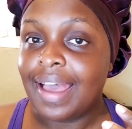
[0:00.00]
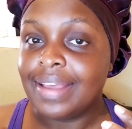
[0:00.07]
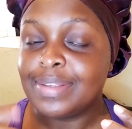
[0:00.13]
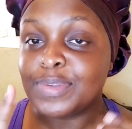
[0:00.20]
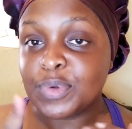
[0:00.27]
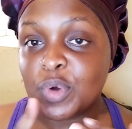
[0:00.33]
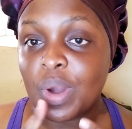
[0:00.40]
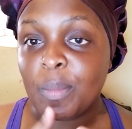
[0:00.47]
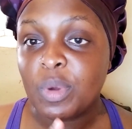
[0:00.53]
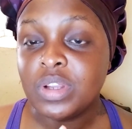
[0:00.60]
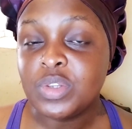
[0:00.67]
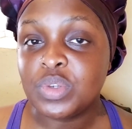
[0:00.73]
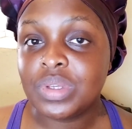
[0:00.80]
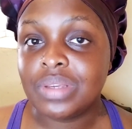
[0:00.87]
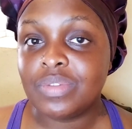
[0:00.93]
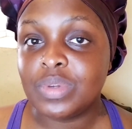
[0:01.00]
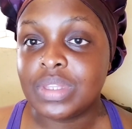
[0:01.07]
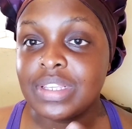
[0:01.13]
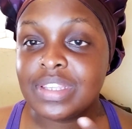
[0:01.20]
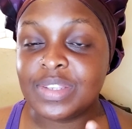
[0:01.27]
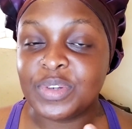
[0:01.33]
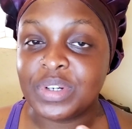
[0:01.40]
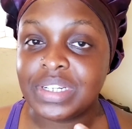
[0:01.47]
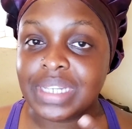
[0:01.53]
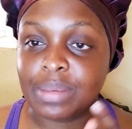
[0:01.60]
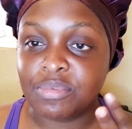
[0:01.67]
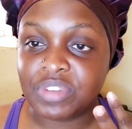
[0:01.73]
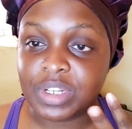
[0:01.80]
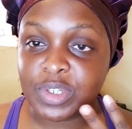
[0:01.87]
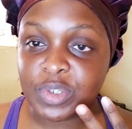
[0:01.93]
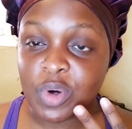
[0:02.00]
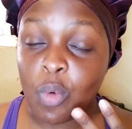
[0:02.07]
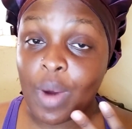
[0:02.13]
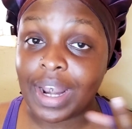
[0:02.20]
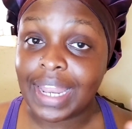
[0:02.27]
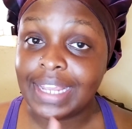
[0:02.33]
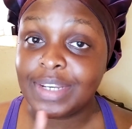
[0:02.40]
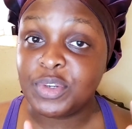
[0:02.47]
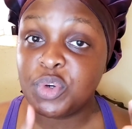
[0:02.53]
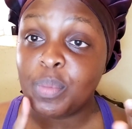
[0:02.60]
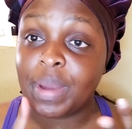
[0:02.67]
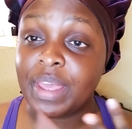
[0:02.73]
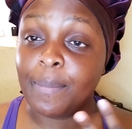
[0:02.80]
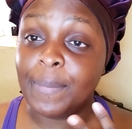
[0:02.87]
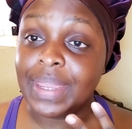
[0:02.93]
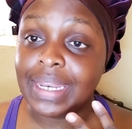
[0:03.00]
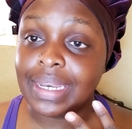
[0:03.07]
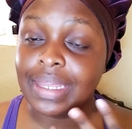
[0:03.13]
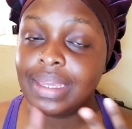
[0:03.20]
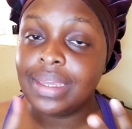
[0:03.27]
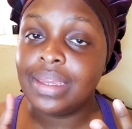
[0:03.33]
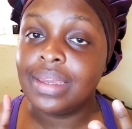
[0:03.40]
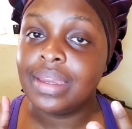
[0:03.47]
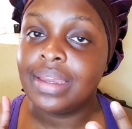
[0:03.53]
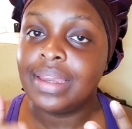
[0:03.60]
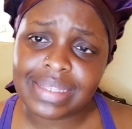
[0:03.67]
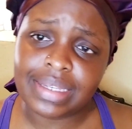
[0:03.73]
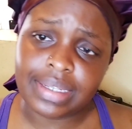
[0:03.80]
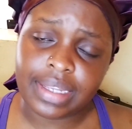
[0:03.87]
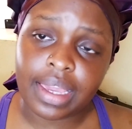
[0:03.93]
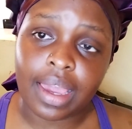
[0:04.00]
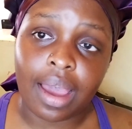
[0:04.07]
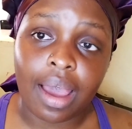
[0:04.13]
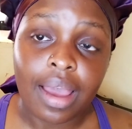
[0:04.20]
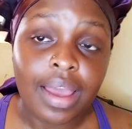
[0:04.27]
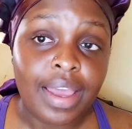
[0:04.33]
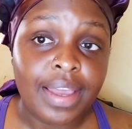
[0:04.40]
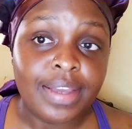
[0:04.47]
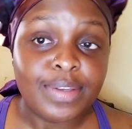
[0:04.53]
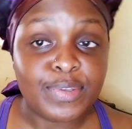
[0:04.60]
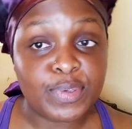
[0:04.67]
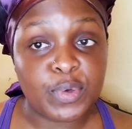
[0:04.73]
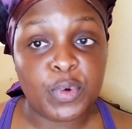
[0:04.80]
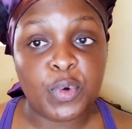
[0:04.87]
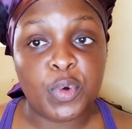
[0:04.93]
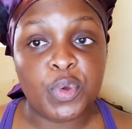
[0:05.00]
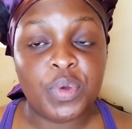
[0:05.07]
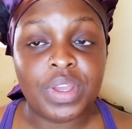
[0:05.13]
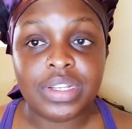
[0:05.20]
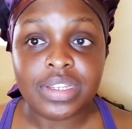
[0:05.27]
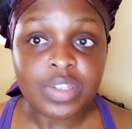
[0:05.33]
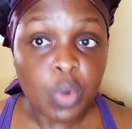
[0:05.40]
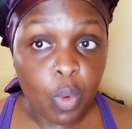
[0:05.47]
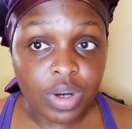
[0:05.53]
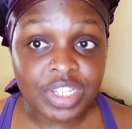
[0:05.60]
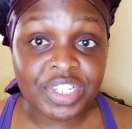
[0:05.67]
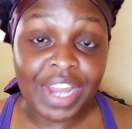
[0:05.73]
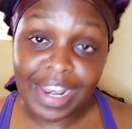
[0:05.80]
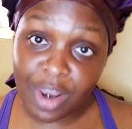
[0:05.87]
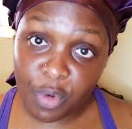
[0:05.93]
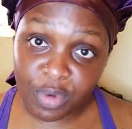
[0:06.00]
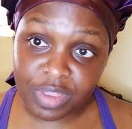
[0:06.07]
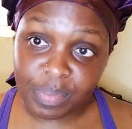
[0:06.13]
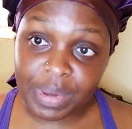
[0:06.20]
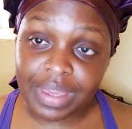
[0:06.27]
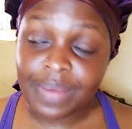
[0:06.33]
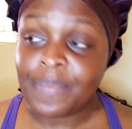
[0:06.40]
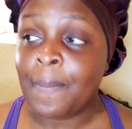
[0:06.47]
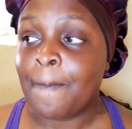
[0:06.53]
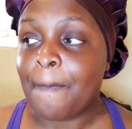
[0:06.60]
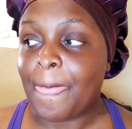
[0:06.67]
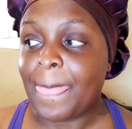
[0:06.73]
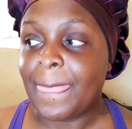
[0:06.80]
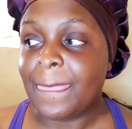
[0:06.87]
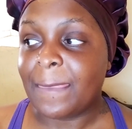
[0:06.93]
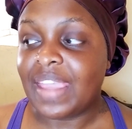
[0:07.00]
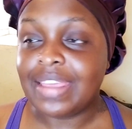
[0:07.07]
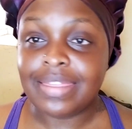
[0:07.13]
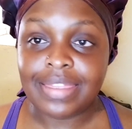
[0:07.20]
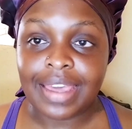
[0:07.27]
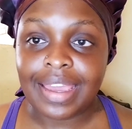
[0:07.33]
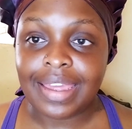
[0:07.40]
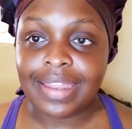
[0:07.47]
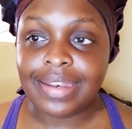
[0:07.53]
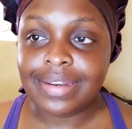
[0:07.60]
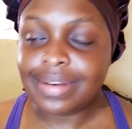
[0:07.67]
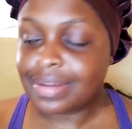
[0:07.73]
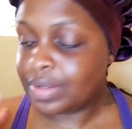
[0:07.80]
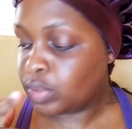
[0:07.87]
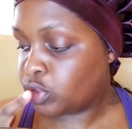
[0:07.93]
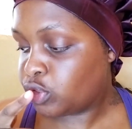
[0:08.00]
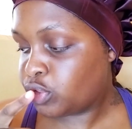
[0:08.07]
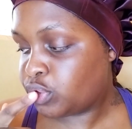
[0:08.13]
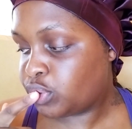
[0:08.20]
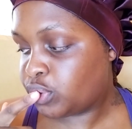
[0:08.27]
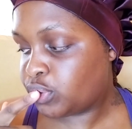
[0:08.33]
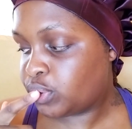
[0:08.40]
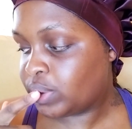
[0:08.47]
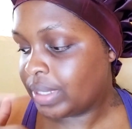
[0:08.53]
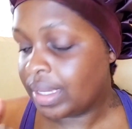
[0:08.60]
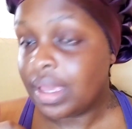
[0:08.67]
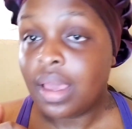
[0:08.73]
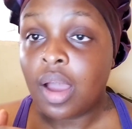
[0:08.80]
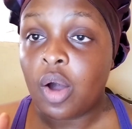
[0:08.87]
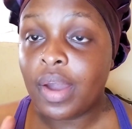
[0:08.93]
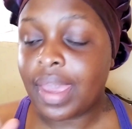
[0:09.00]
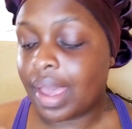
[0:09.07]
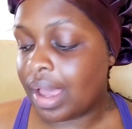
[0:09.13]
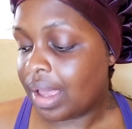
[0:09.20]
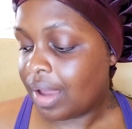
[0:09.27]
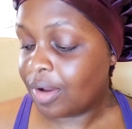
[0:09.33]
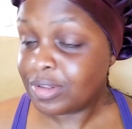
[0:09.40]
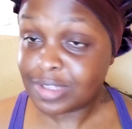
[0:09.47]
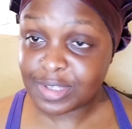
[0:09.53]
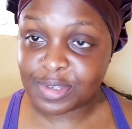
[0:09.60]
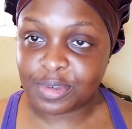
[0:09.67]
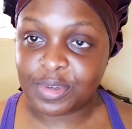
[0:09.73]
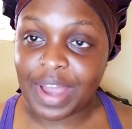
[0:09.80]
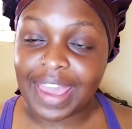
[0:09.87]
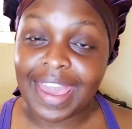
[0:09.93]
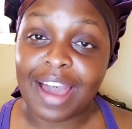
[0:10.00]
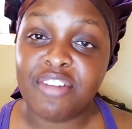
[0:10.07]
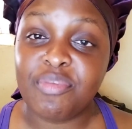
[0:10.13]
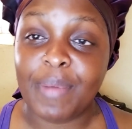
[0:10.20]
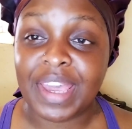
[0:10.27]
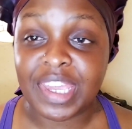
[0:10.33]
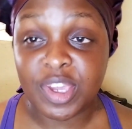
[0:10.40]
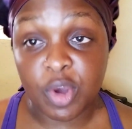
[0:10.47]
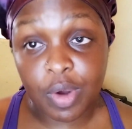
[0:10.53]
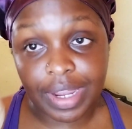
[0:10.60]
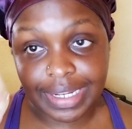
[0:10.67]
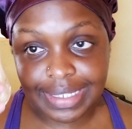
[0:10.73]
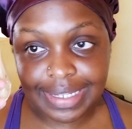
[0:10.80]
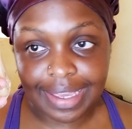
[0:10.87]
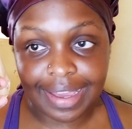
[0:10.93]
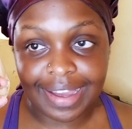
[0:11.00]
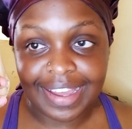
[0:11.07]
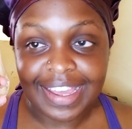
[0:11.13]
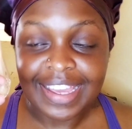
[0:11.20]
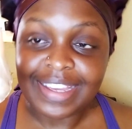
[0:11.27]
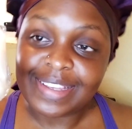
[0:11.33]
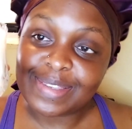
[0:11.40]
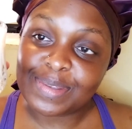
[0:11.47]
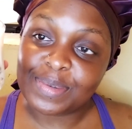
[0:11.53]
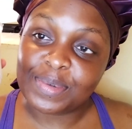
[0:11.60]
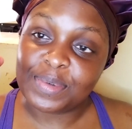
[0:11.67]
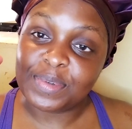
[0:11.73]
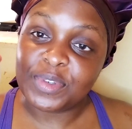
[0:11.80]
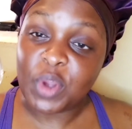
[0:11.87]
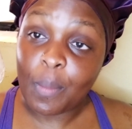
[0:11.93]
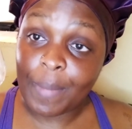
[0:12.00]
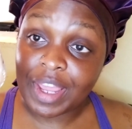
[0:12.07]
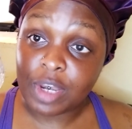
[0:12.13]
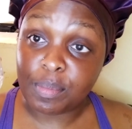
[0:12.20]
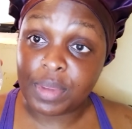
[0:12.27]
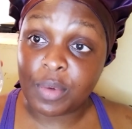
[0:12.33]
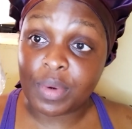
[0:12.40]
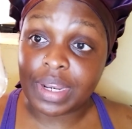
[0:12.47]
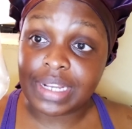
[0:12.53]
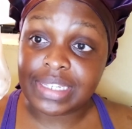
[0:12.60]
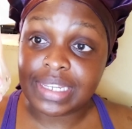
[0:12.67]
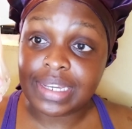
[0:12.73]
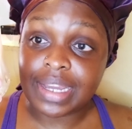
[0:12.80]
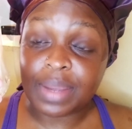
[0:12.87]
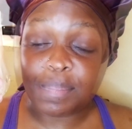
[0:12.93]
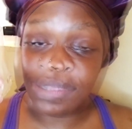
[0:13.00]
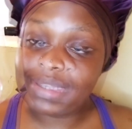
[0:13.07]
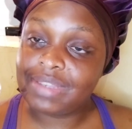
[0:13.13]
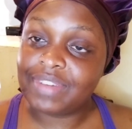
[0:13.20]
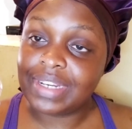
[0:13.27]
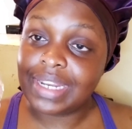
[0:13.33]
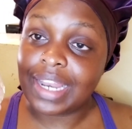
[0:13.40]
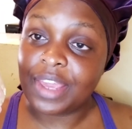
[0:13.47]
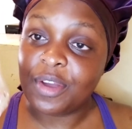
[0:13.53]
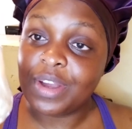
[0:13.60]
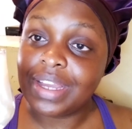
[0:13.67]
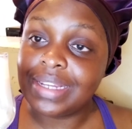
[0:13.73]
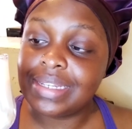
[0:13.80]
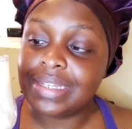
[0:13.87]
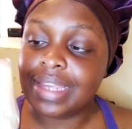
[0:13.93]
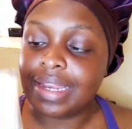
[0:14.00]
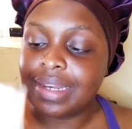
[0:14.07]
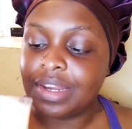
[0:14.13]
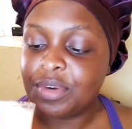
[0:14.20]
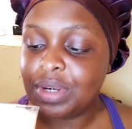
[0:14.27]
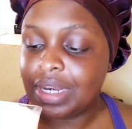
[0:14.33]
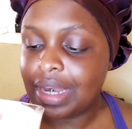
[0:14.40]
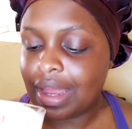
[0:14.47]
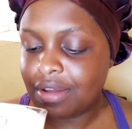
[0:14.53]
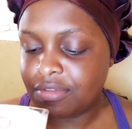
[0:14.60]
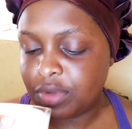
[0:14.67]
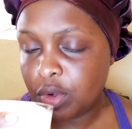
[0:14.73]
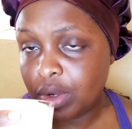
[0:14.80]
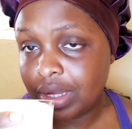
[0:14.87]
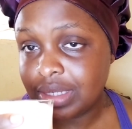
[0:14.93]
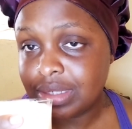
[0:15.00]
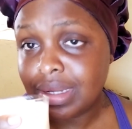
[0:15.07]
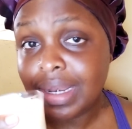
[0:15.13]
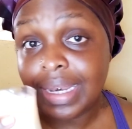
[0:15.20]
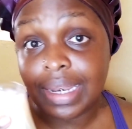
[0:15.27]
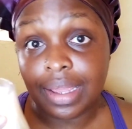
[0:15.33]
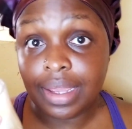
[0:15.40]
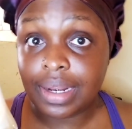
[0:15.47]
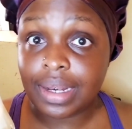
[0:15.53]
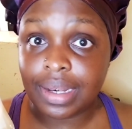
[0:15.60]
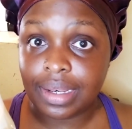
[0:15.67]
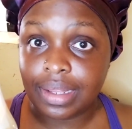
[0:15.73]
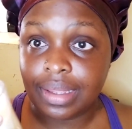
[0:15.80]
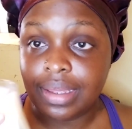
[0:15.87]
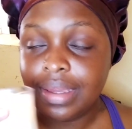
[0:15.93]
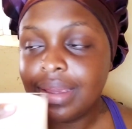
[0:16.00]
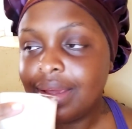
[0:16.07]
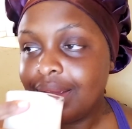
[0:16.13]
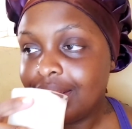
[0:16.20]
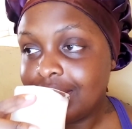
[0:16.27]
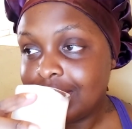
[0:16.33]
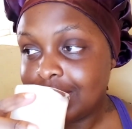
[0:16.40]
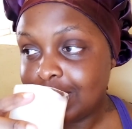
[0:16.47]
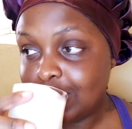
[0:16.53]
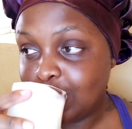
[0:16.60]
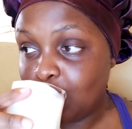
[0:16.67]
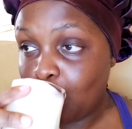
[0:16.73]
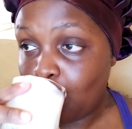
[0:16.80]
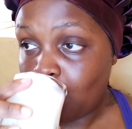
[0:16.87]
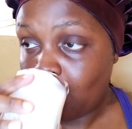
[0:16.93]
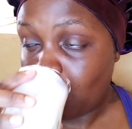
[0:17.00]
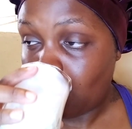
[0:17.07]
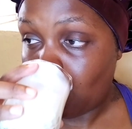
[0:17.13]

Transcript: so I'm going to give you this story time video while I do my mini skincare, so you can just watch along with me. And then oh yeah, also I have my yogurt here, so don't mind me when I take, this is vanilla yogurt and I really love yogurt lately. So